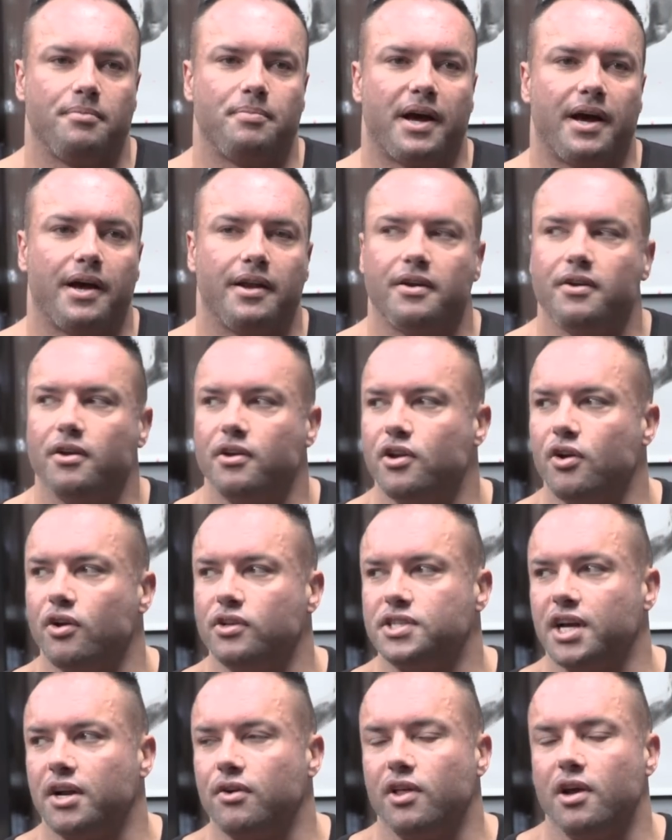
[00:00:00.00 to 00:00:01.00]
But
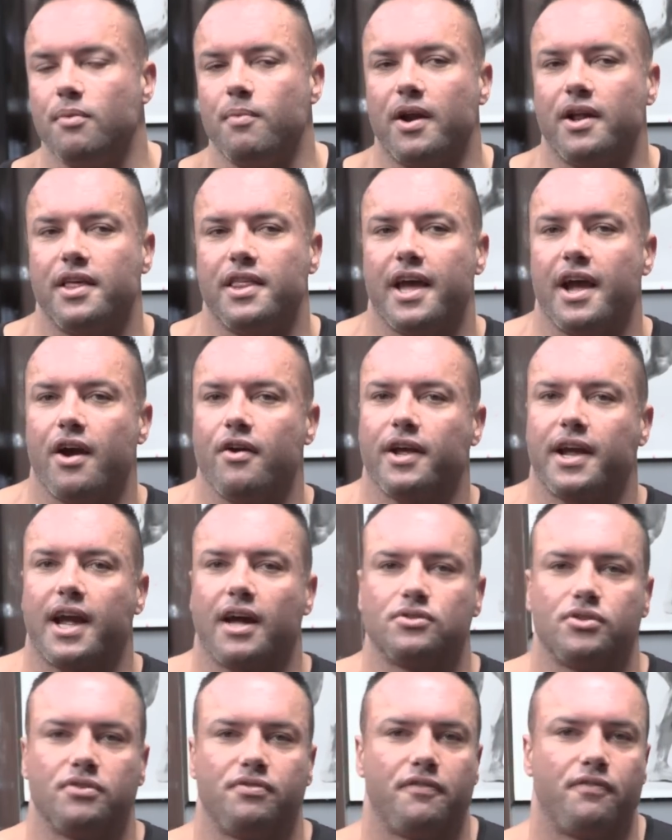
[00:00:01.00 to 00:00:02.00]
generally I'm only there in a
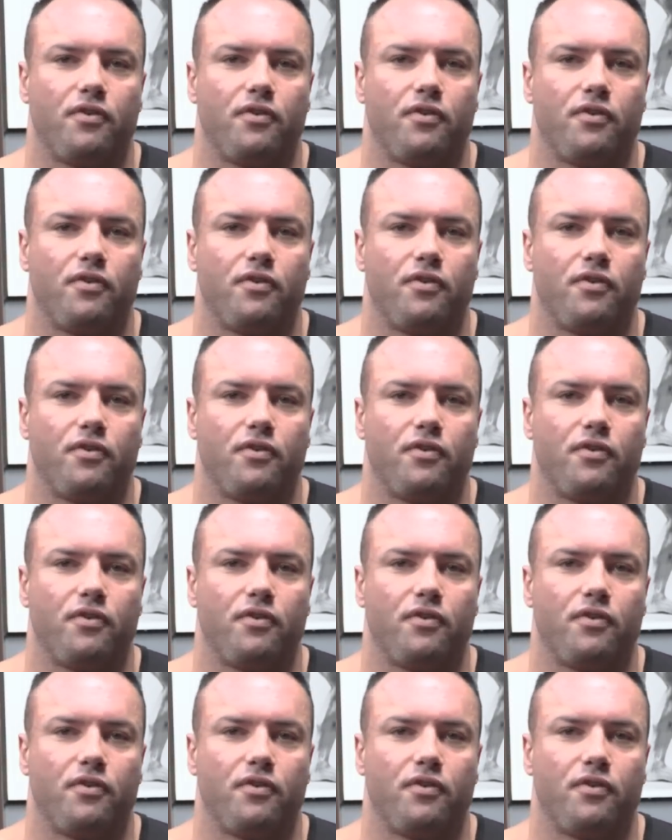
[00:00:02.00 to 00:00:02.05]
country for